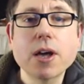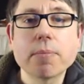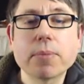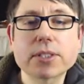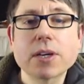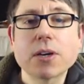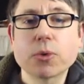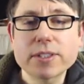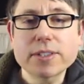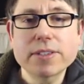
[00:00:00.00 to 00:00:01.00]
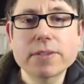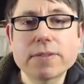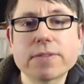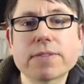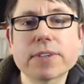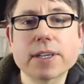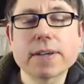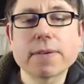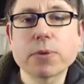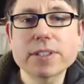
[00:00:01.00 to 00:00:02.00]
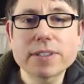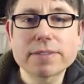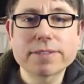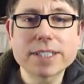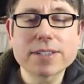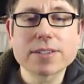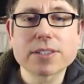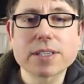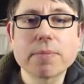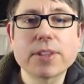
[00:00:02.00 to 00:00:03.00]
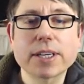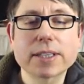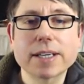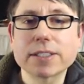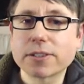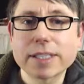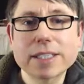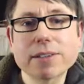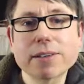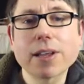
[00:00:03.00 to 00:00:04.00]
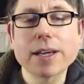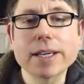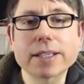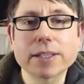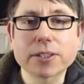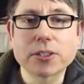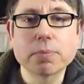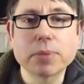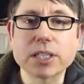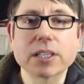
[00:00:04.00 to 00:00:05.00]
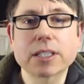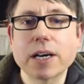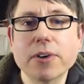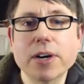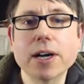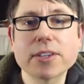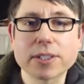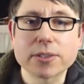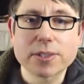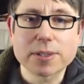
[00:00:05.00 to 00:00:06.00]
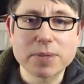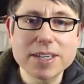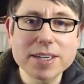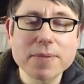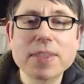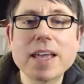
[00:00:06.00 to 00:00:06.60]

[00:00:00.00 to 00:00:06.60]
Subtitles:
But once you've written something that you think you like, that could be a goer, so to speak,